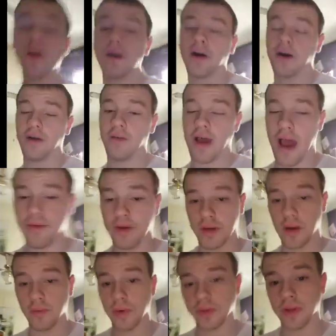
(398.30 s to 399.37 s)
of
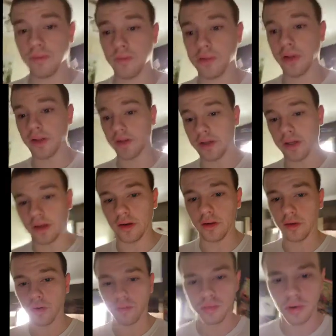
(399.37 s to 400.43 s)
having almost completely
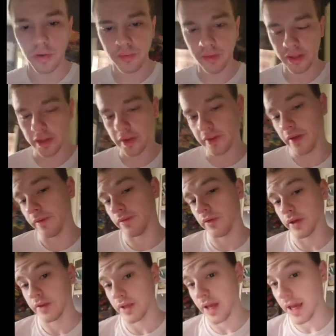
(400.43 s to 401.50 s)
no protein except for
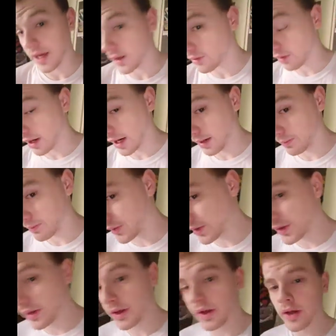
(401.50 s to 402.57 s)
like the 8
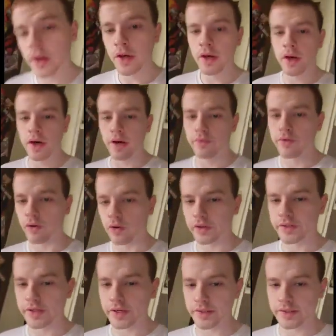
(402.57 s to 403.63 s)
grams. Of
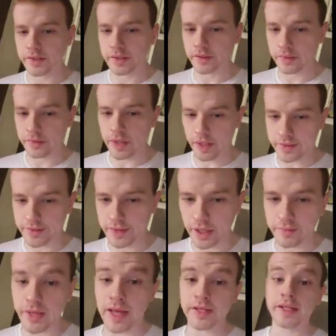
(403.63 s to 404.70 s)
course, it's
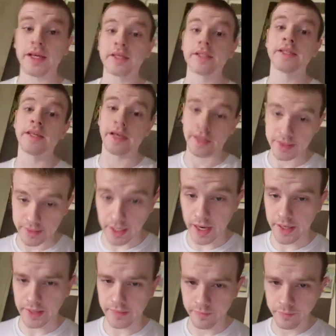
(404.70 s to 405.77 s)
dubbed as a sick
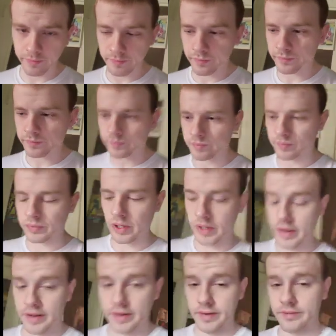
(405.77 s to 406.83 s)
diet,
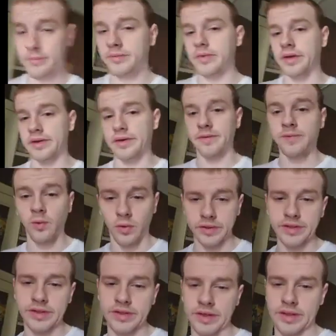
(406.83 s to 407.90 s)
but it's a
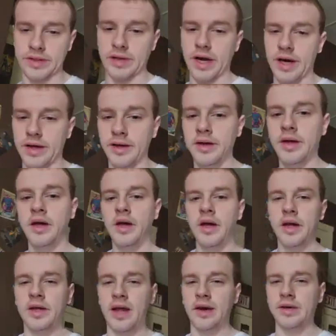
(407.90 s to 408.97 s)
forced sick diet.
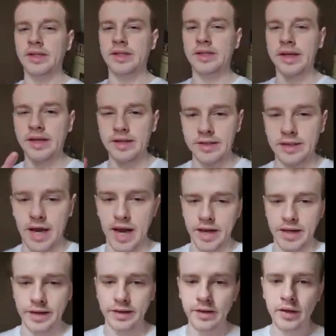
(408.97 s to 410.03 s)
Now, a sick
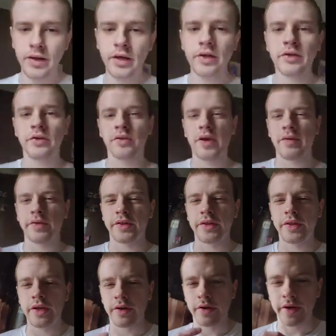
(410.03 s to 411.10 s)
diet to an
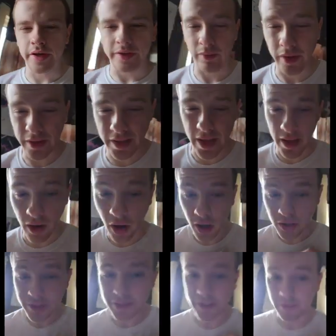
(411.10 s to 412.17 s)
MSUDer is when they
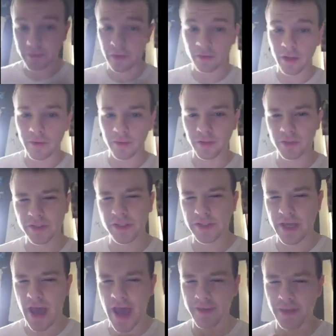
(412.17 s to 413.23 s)
are sick with their levels,
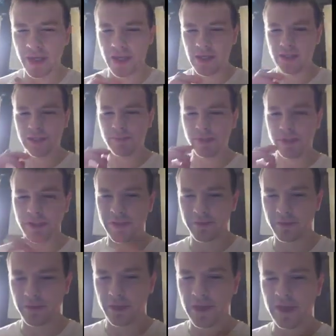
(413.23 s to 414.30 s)
they had to eat
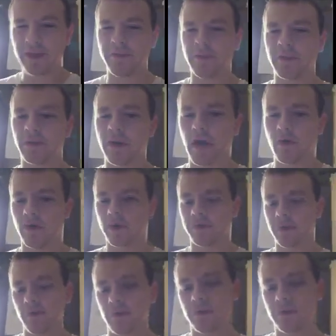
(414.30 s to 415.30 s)
specifically even lower than